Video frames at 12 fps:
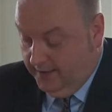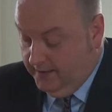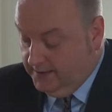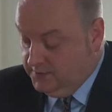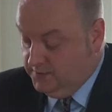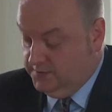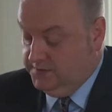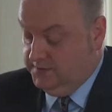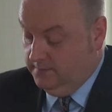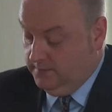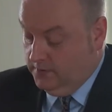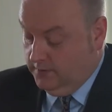interest
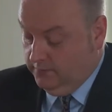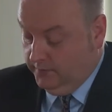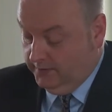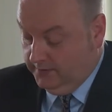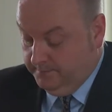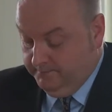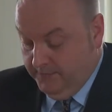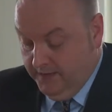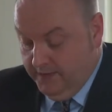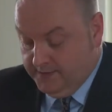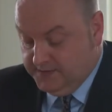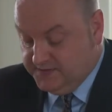for Gough Whitlam.
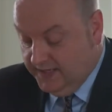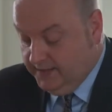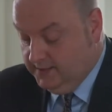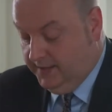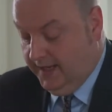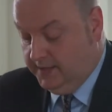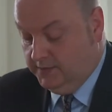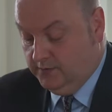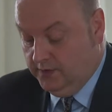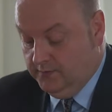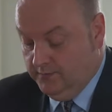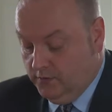The second
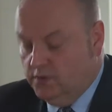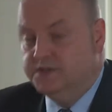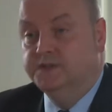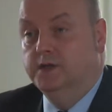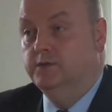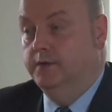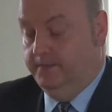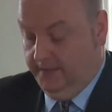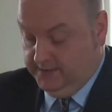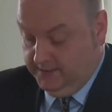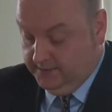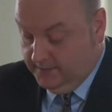category, also
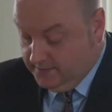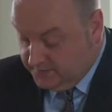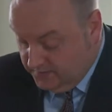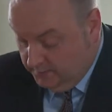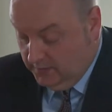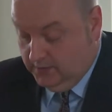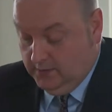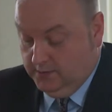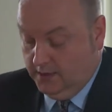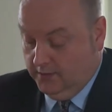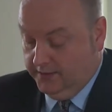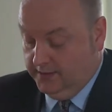reflecting similar
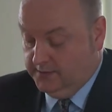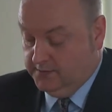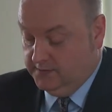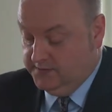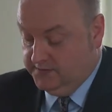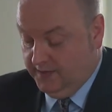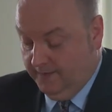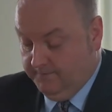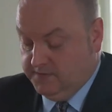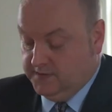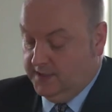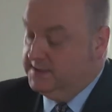ongoing interest,
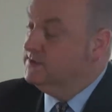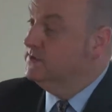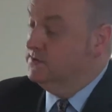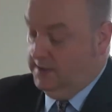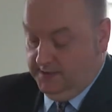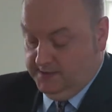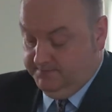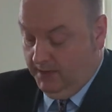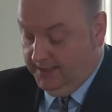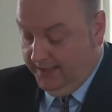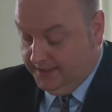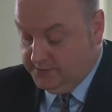emphasised Australia's
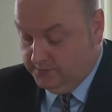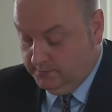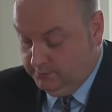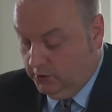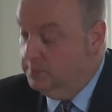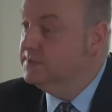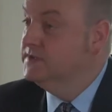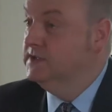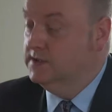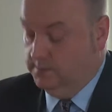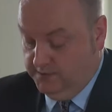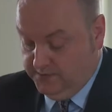bilateral diplomacy
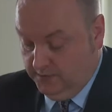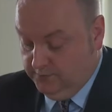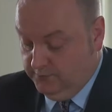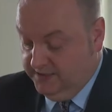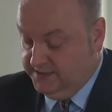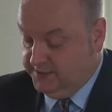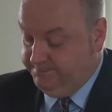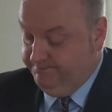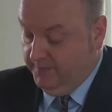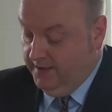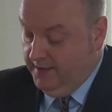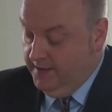into its own region.
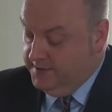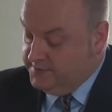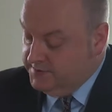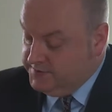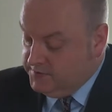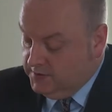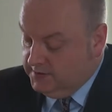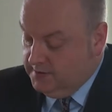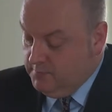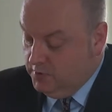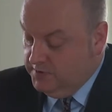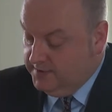This certainly
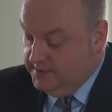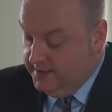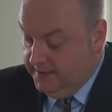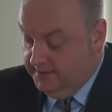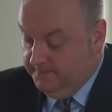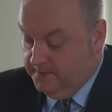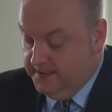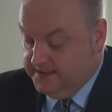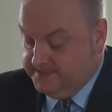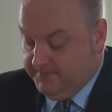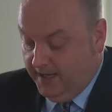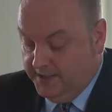mirrored the need for the
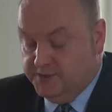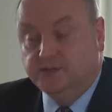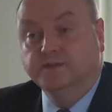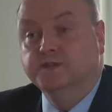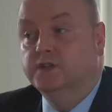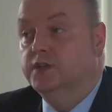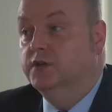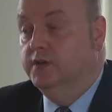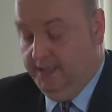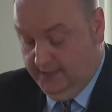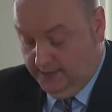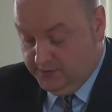expansion of
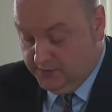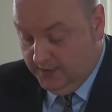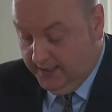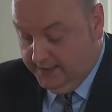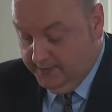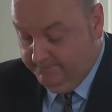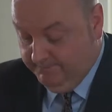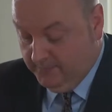security and trade